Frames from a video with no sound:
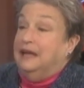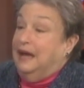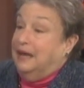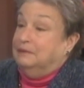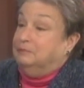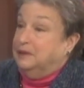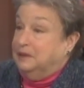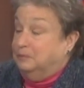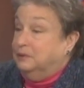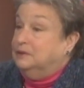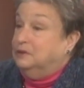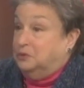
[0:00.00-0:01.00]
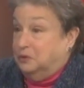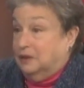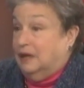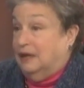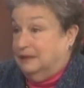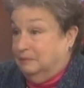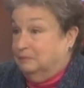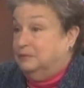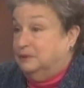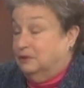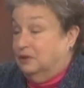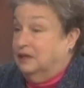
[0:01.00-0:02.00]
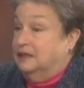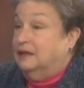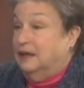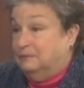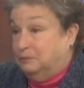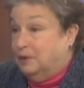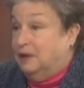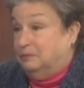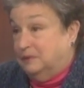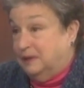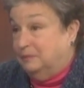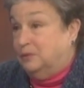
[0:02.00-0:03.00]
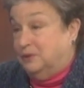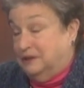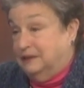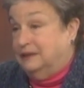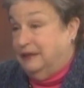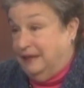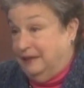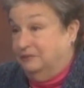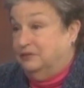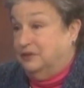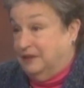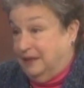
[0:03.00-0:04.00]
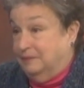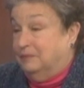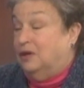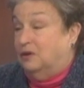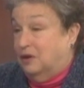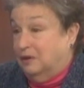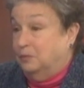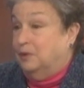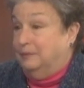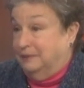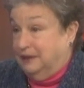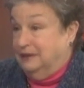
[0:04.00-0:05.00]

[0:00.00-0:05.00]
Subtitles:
and people who are unemployed, and probably more than half of them are women.